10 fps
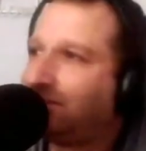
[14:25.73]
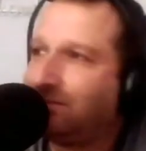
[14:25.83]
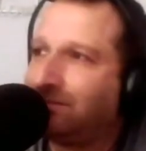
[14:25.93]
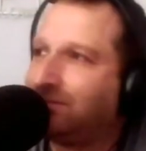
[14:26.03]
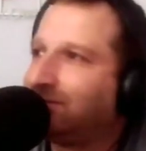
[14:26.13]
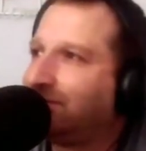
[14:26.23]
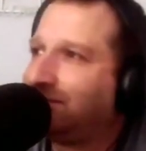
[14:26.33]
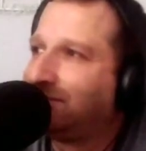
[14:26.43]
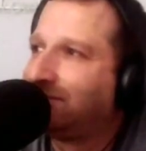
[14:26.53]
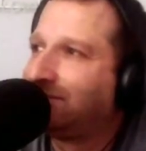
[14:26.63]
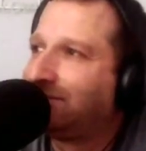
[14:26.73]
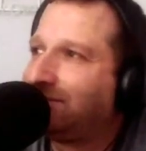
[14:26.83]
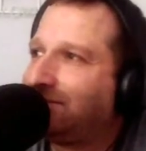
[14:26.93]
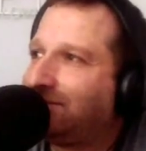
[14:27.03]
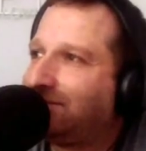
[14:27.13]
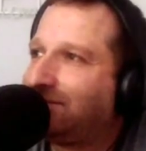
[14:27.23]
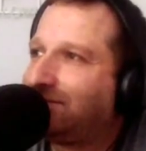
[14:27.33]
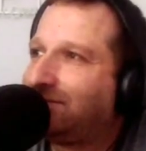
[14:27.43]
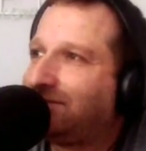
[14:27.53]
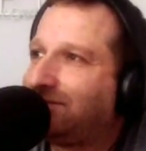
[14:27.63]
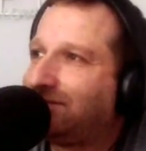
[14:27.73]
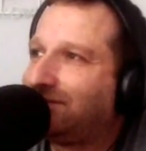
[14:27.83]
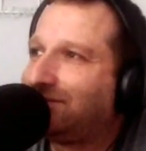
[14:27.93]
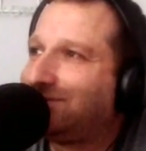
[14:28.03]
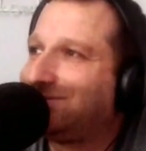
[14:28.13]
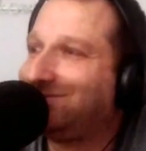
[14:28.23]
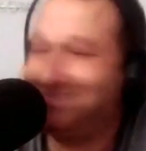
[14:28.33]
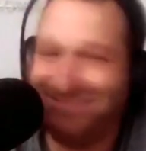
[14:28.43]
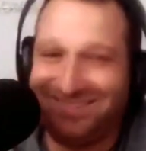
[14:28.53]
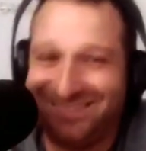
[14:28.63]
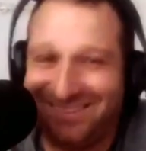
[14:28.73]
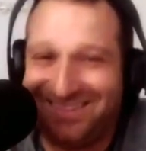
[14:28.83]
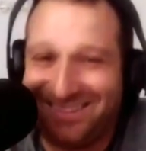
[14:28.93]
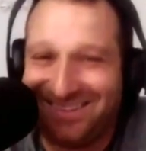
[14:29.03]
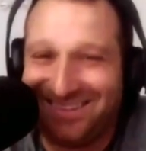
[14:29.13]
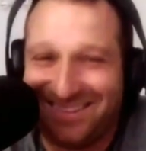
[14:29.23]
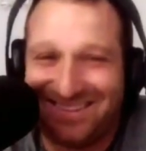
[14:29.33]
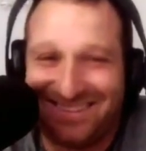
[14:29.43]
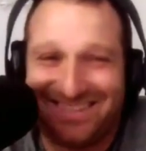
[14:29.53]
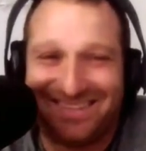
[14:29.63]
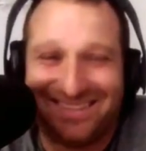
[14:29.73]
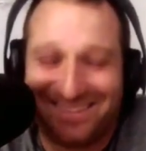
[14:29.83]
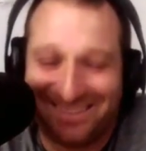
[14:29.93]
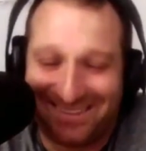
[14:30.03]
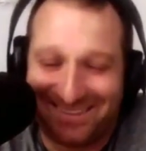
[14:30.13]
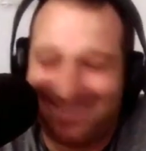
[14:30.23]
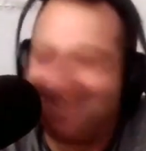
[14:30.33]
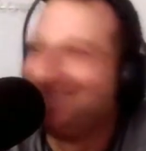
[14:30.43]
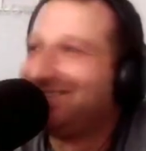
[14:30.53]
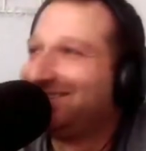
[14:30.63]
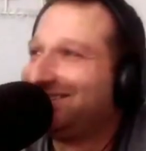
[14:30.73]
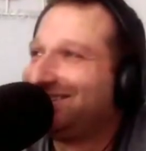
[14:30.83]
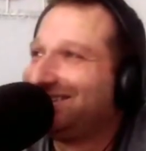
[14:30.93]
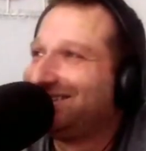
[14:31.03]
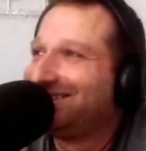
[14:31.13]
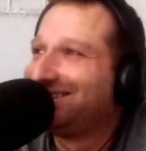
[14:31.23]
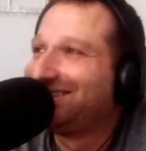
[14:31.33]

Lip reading: This person isn't speaking.